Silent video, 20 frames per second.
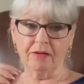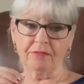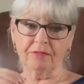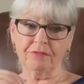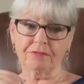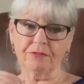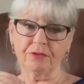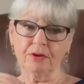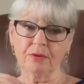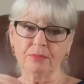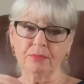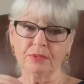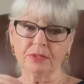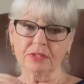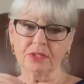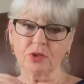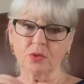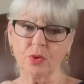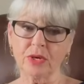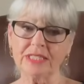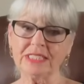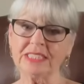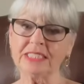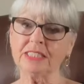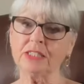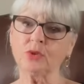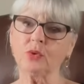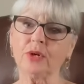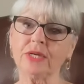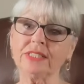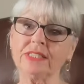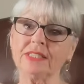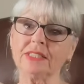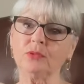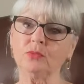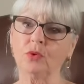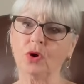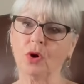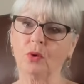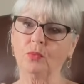from
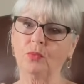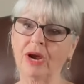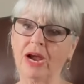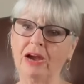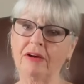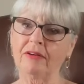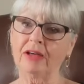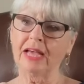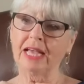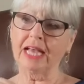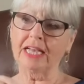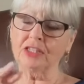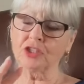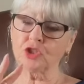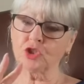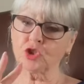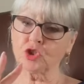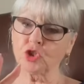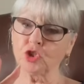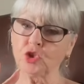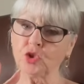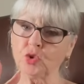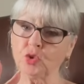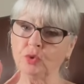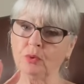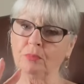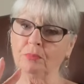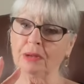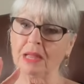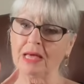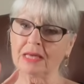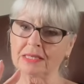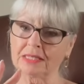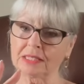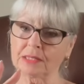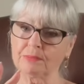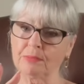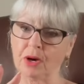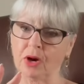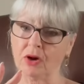2021, where I had two black
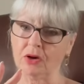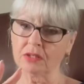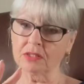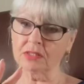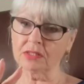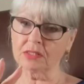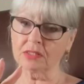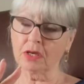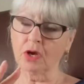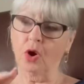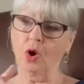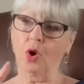spots,